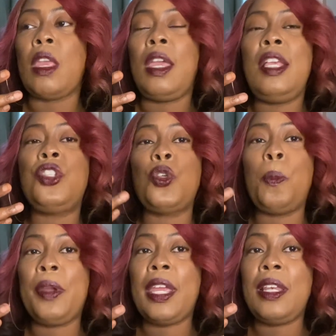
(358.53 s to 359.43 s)
He's
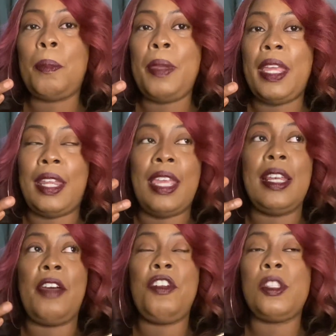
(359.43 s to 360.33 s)
super independent. He
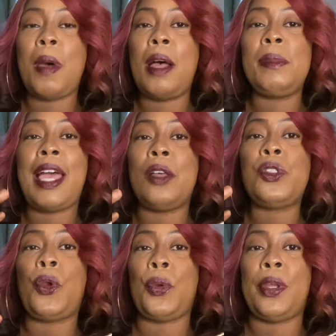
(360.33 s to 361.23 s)
left his mom's house
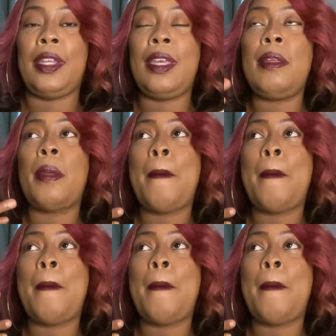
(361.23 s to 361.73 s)
early.